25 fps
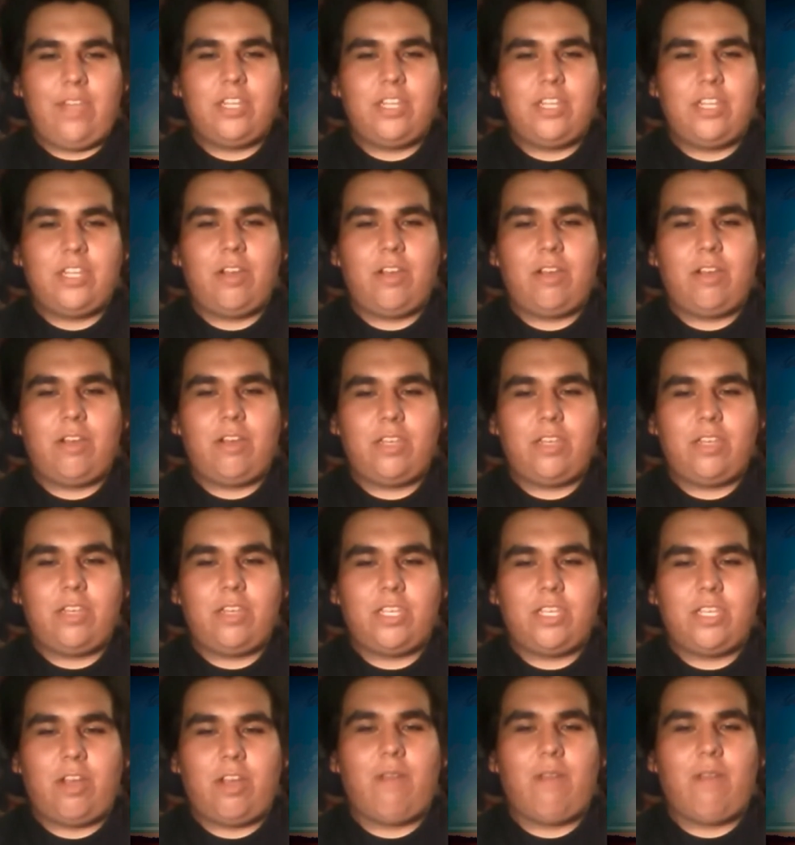Fincher,
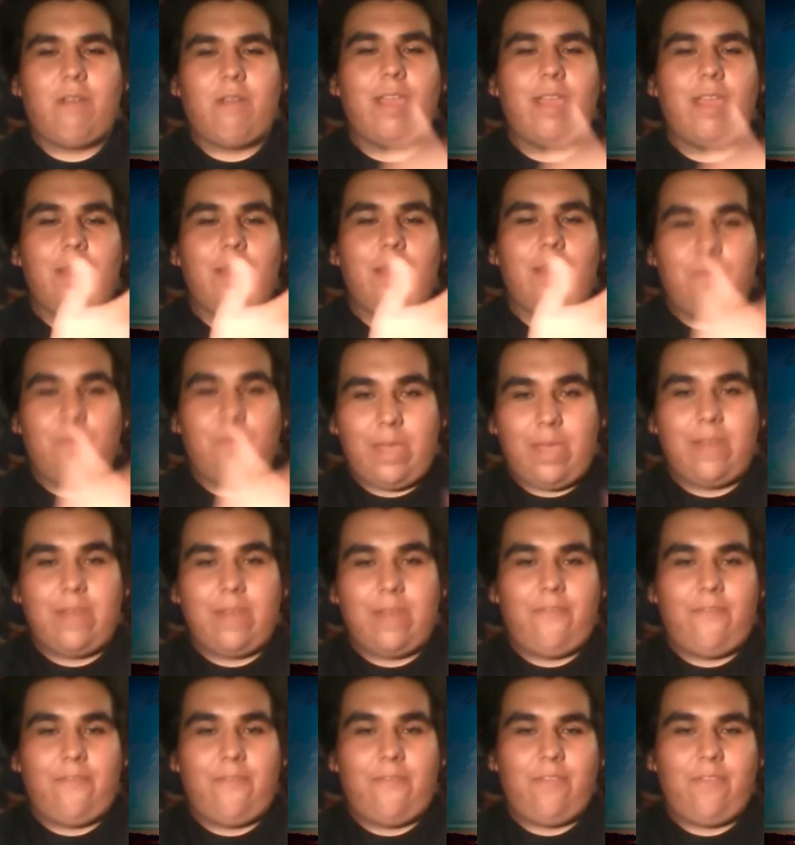starring
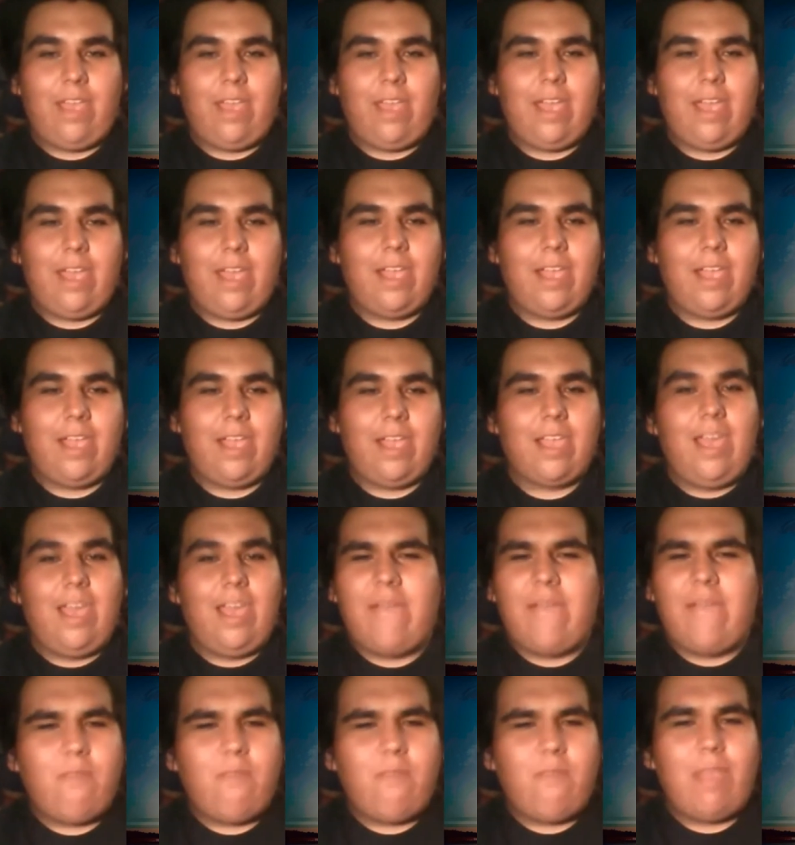Ben Affleck.
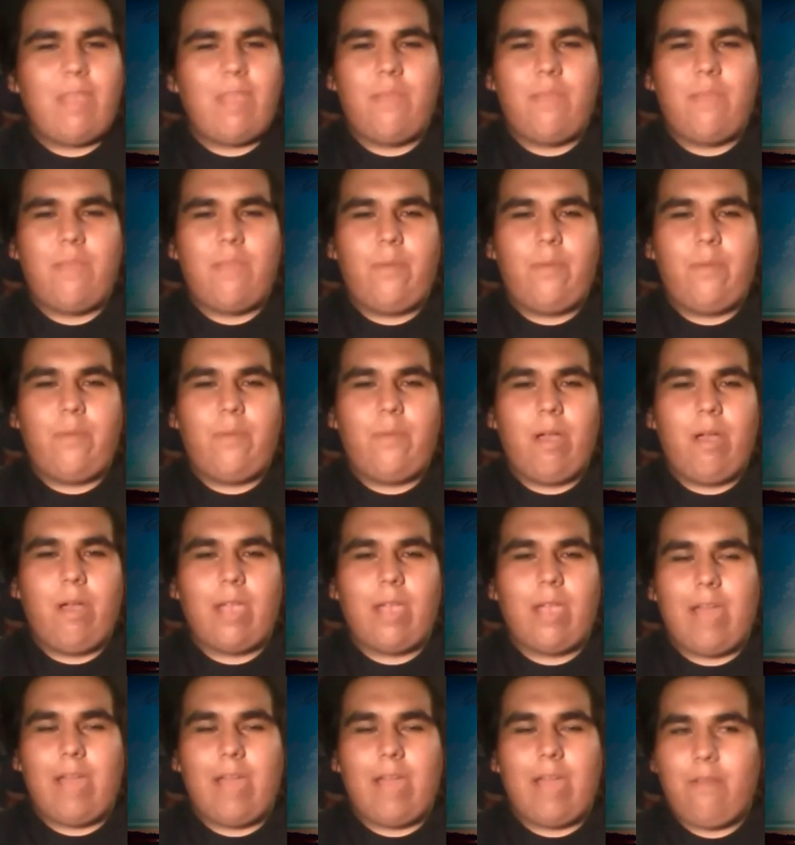I've never read the
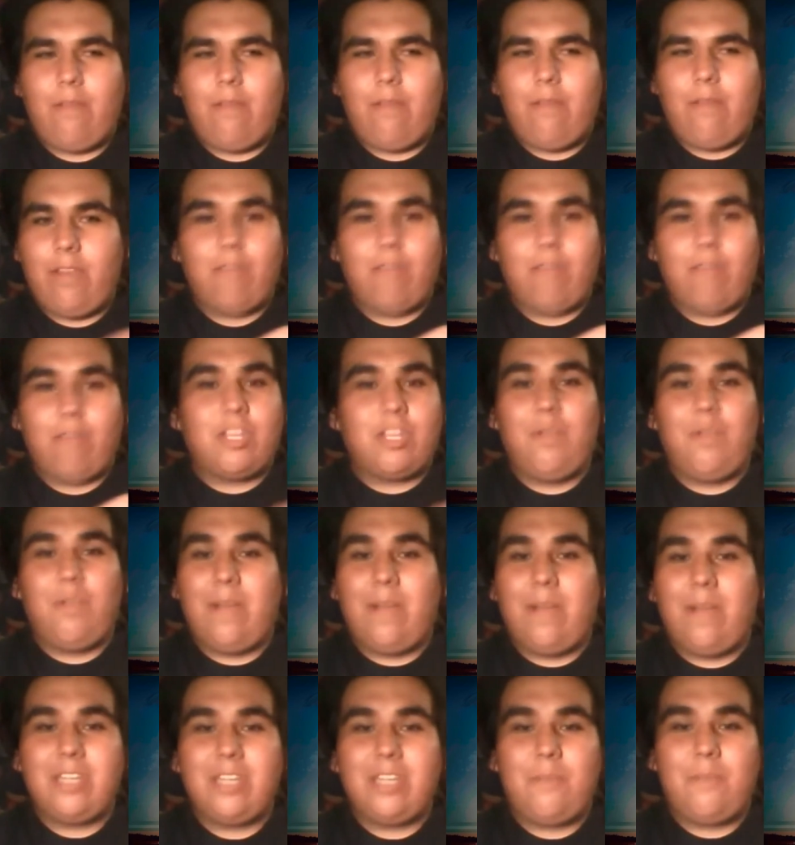book. I don't even know
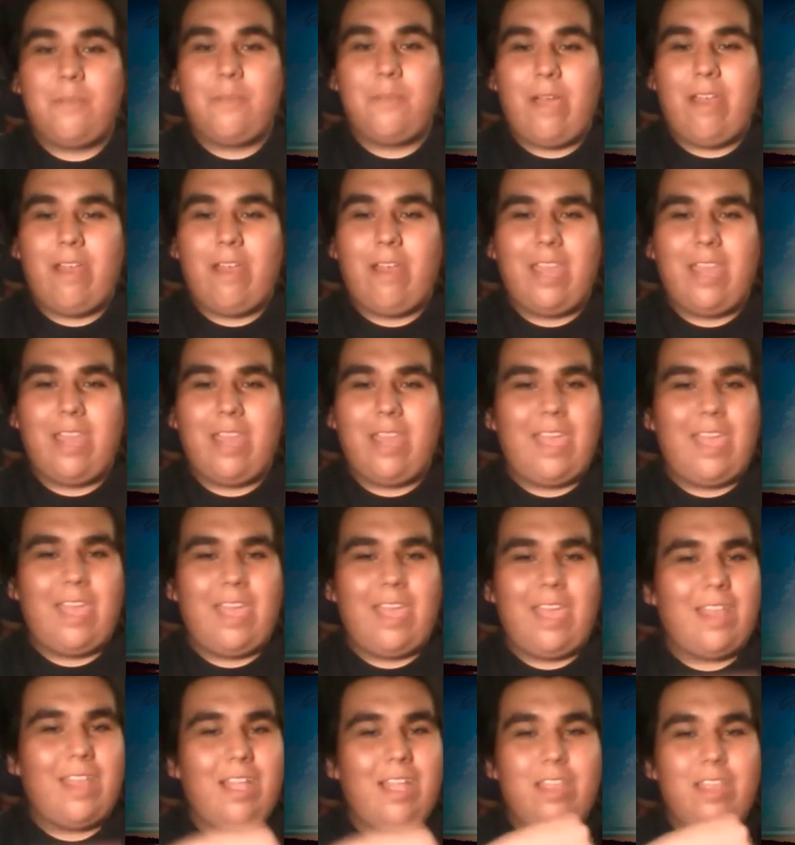too much about it.
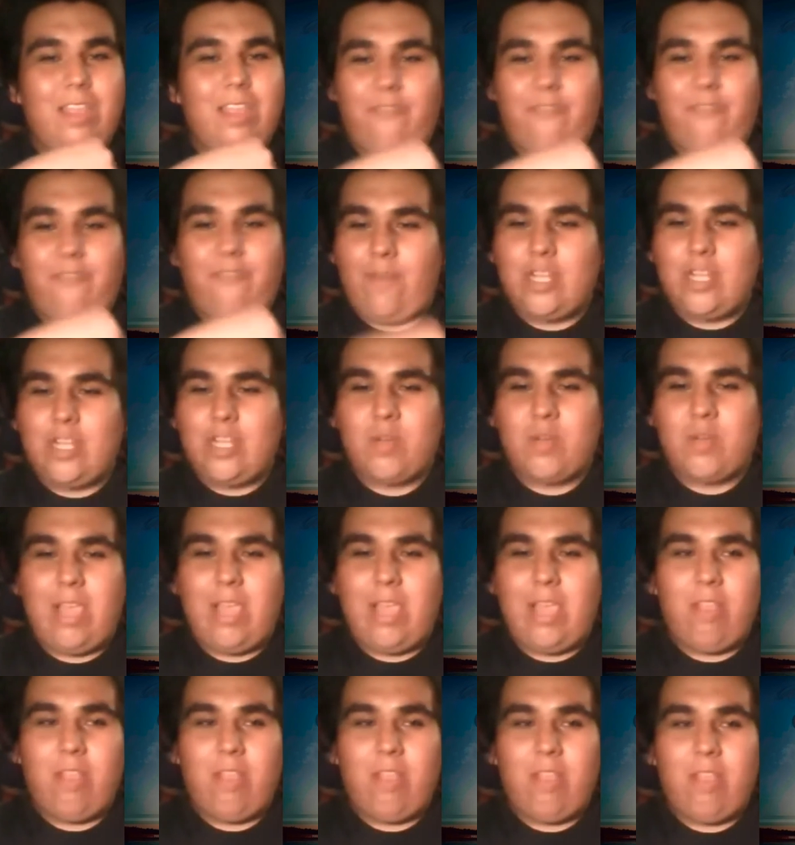And from the
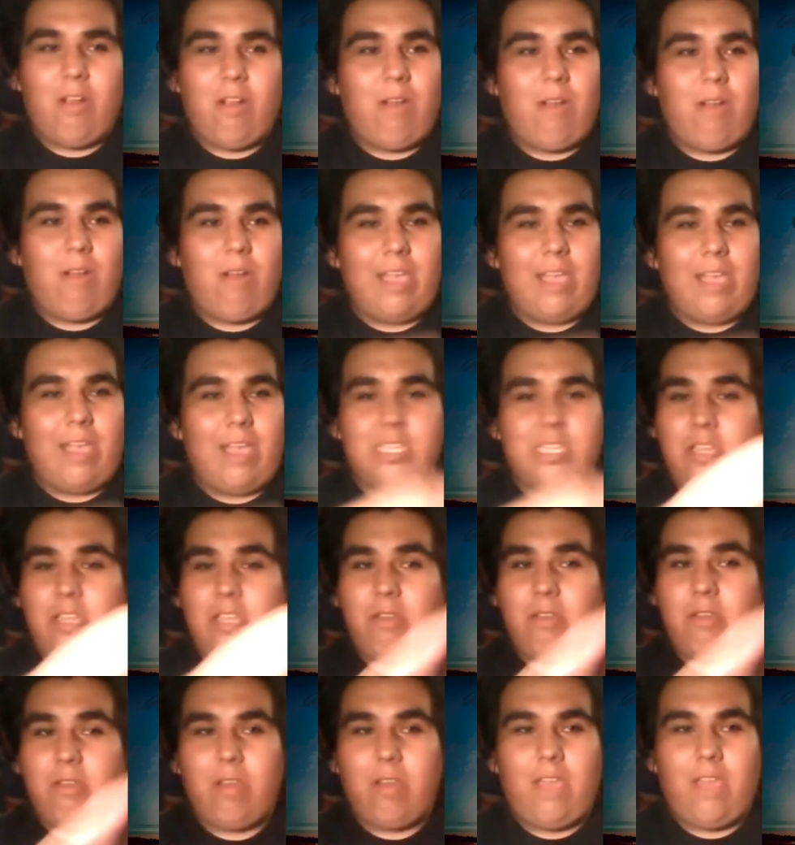trailer, I
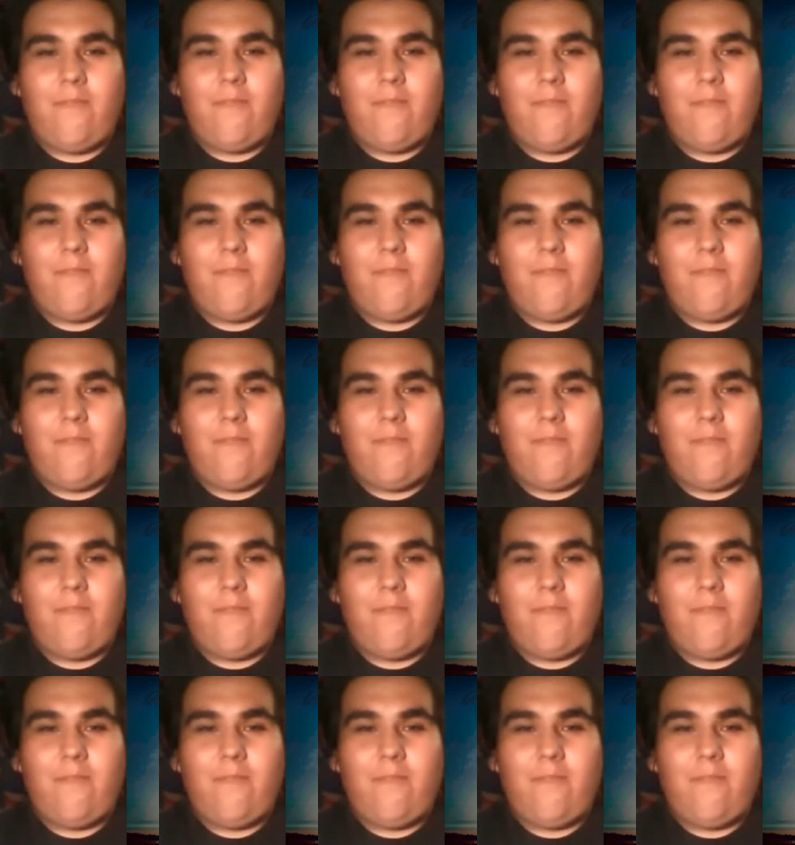still don't